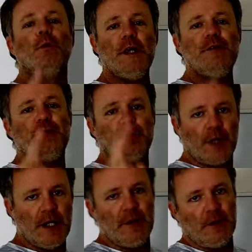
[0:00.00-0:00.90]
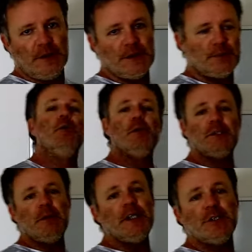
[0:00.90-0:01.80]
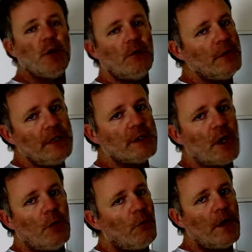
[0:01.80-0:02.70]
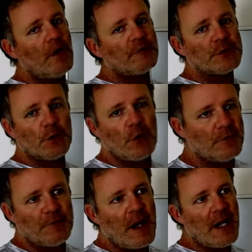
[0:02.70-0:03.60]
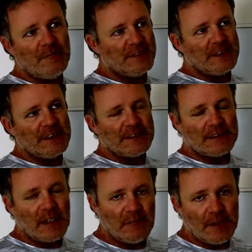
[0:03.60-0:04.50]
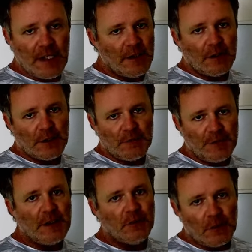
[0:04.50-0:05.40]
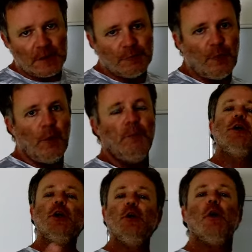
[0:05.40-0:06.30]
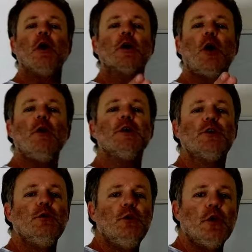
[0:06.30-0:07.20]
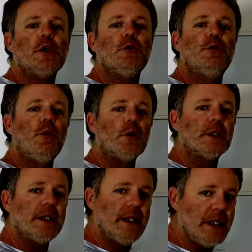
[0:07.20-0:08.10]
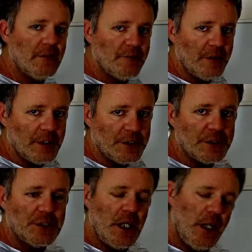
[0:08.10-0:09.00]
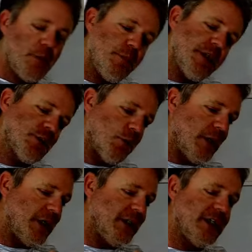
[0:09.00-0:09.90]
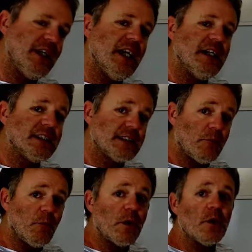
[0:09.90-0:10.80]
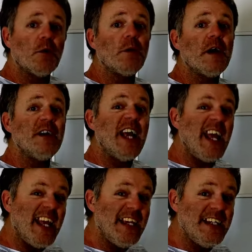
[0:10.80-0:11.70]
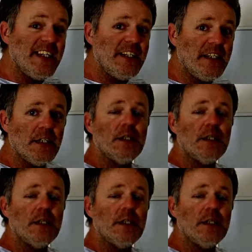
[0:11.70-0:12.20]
reef predators, which means you don't need to go way offshore 500, 600, 700, 800 feet looking for them. You are going to look for kingfish in between somewhere around 80